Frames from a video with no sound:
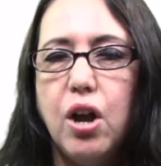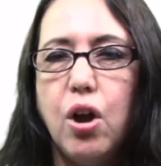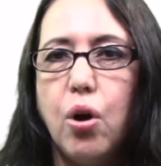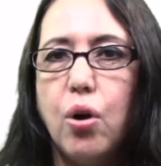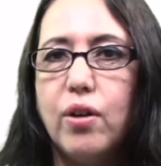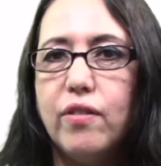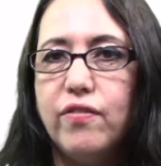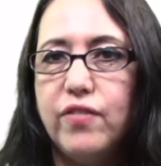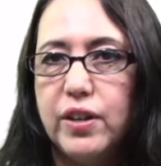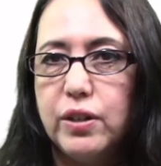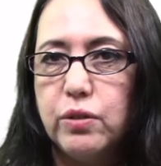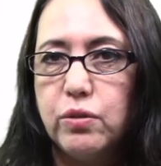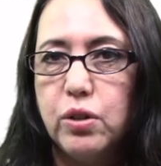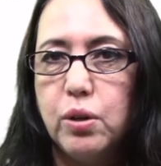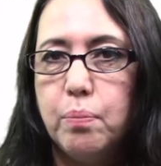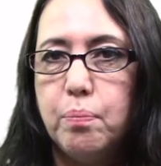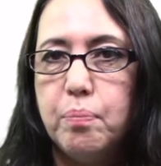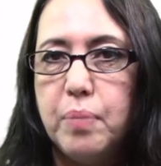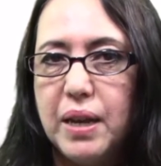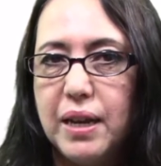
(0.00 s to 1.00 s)
or Federal
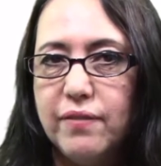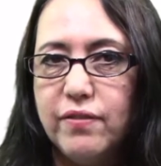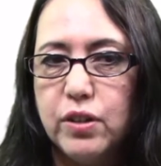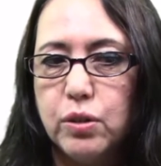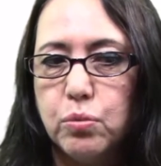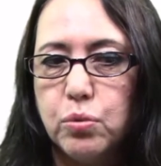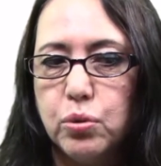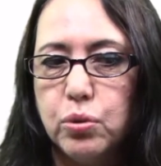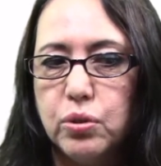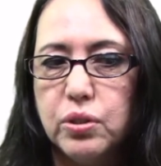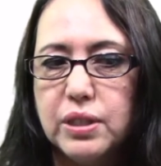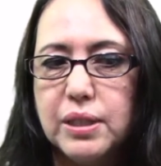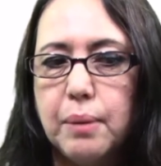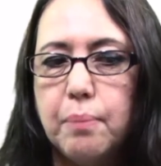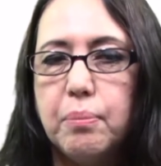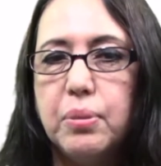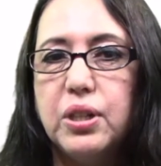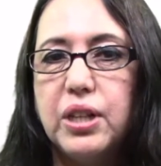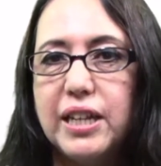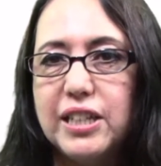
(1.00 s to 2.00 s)
Benefit Rules,
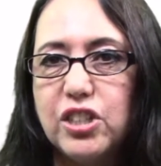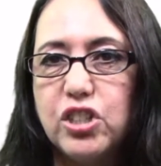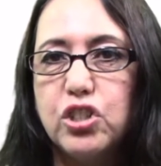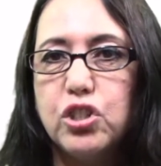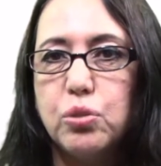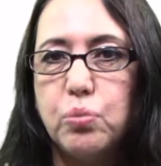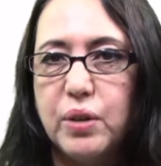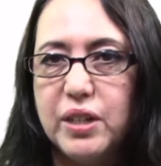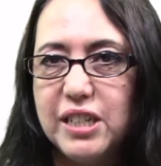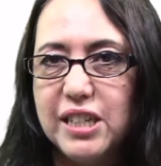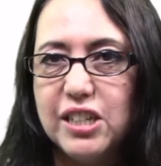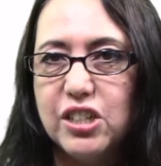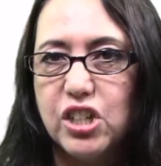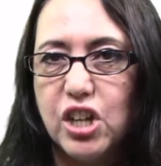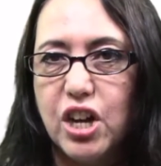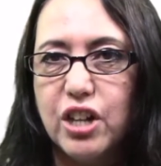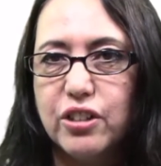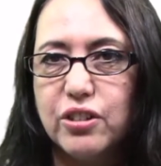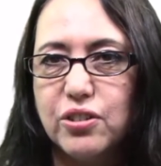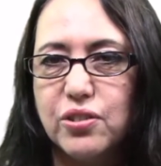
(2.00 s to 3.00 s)
plus
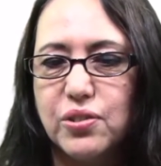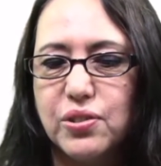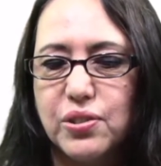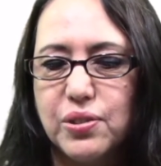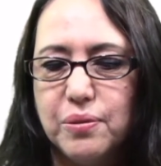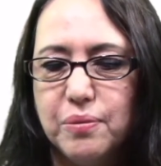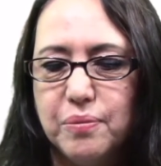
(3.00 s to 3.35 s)
$20.